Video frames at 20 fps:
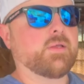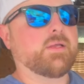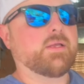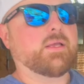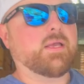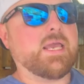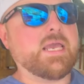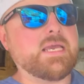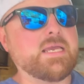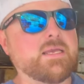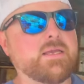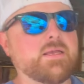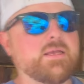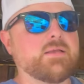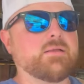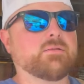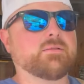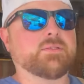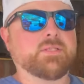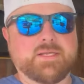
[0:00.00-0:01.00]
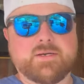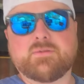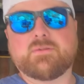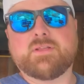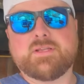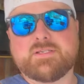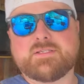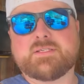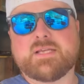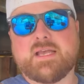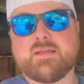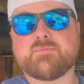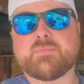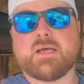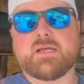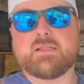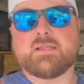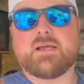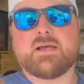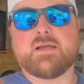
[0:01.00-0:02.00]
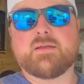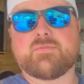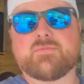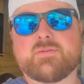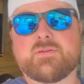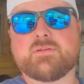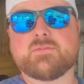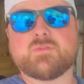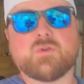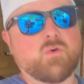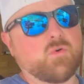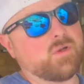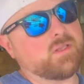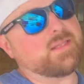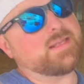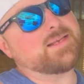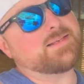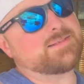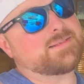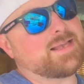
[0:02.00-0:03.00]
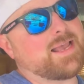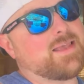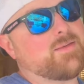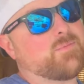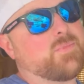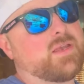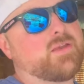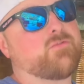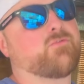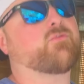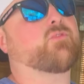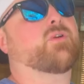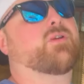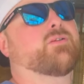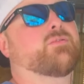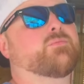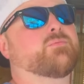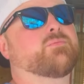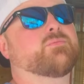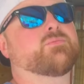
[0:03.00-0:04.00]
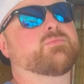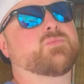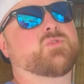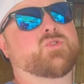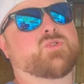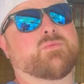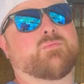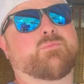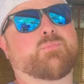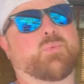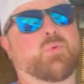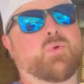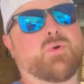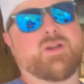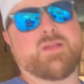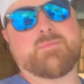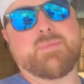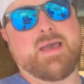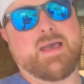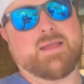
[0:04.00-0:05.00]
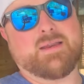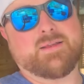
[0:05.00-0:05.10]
He literally saved my life, or at least saved me from some pretty bad